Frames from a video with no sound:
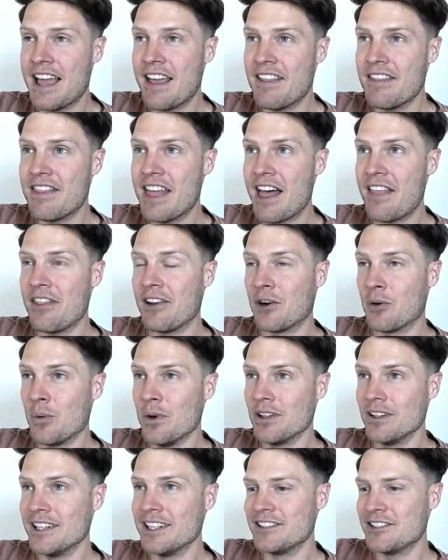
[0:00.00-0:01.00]
that they're
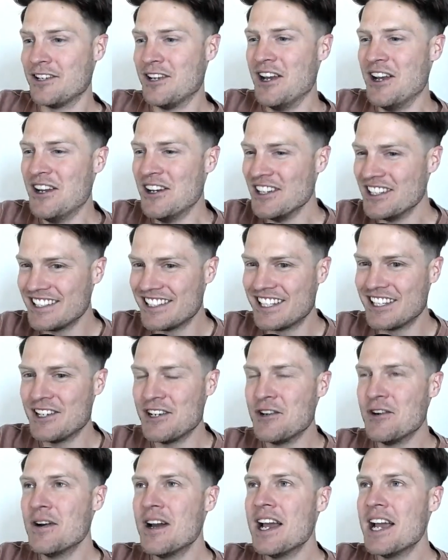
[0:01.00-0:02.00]
willing
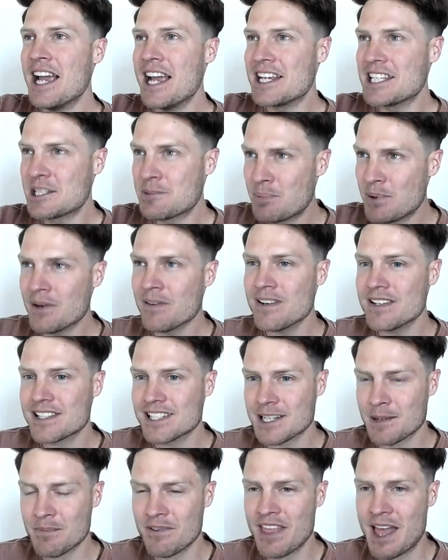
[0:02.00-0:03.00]
to experience
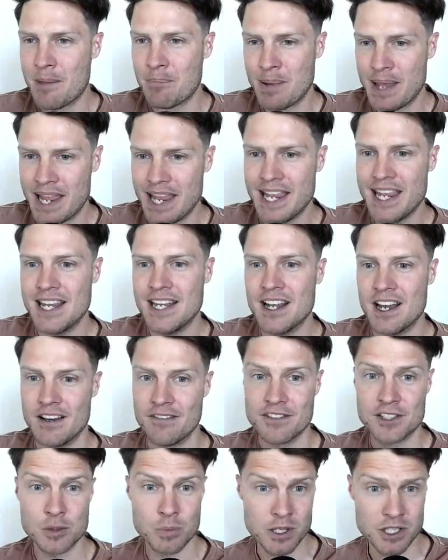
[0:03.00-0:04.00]
some of that pain of
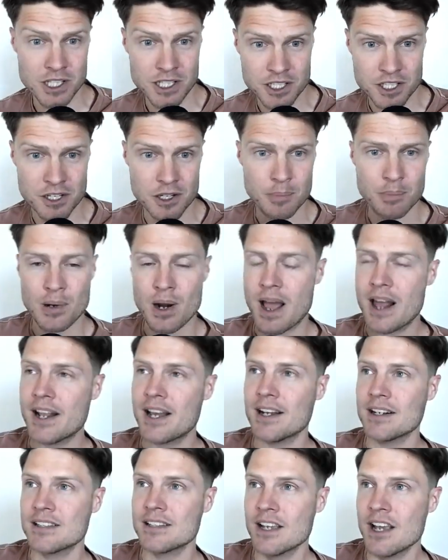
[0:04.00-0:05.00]
switching to your
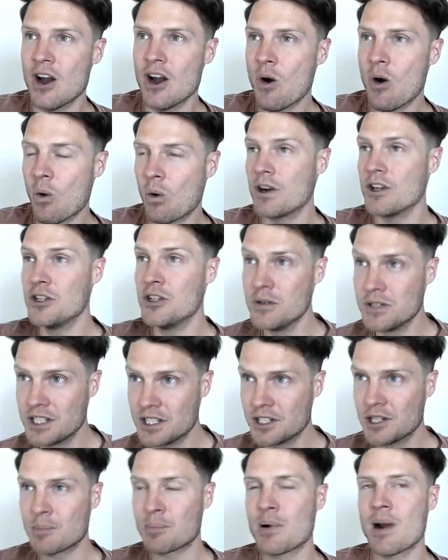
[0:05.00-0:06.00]
product or using
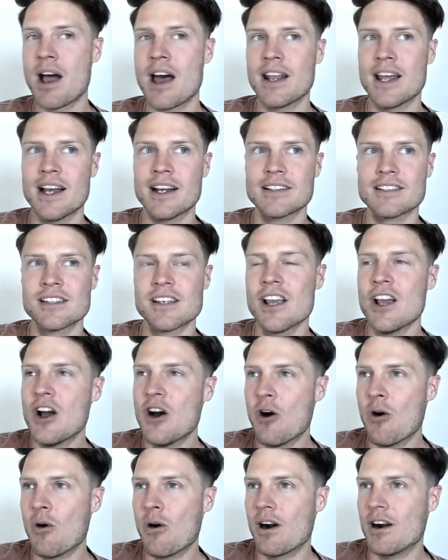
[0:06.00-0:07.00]
your product
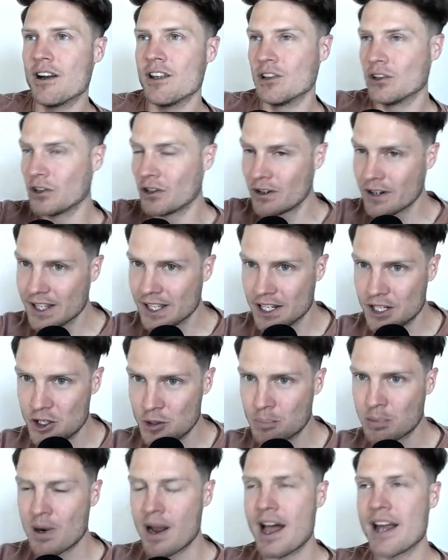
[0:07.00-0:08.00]
or learning a new
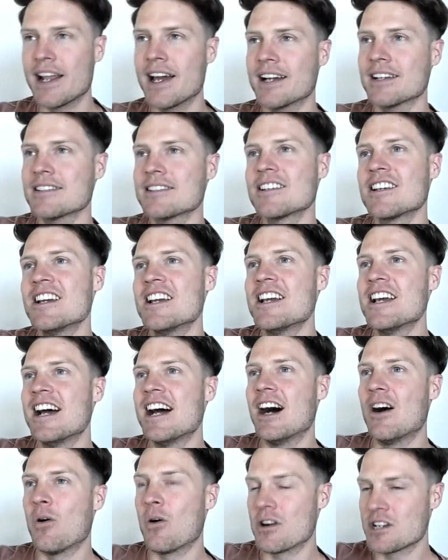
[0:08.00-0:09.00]
product
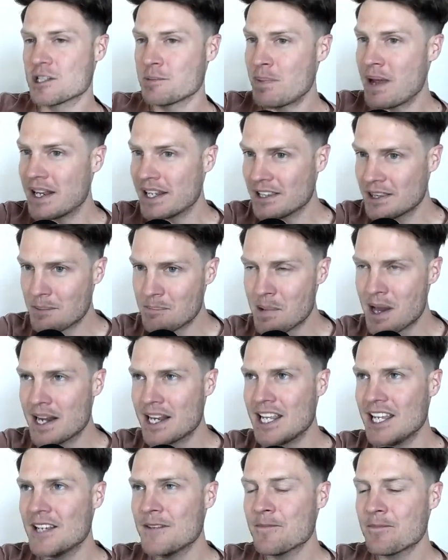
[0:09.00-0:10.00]
or spending the
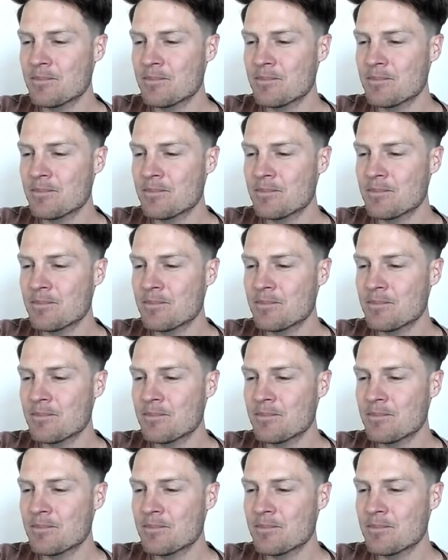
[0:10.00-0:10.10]
money.